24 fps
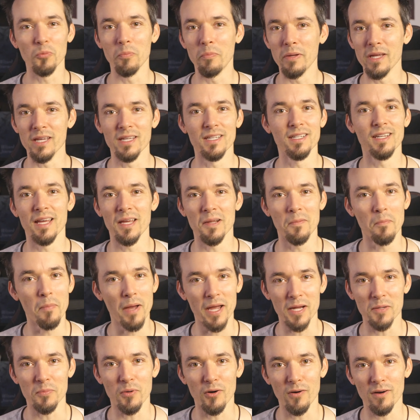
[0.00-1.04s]
pen and
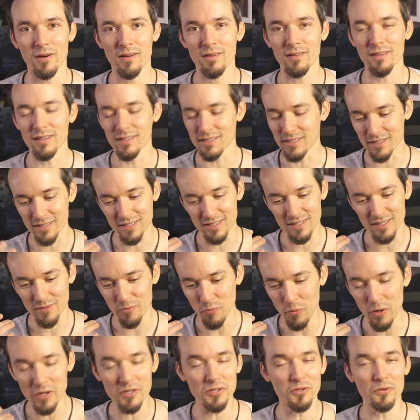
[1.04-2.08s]
paper? This is
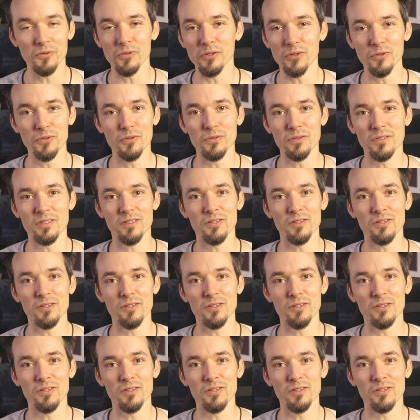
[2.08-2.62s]
what you use